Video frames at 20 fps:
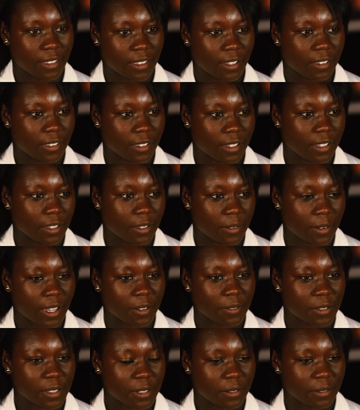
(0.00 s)
I think that you
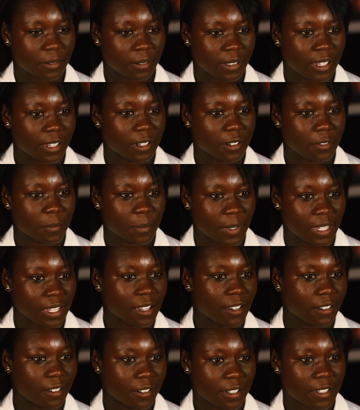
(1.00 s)
have to kind of be
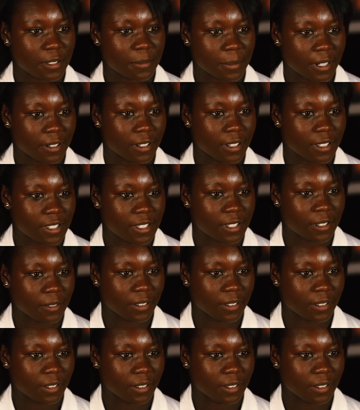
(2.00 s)
here and experience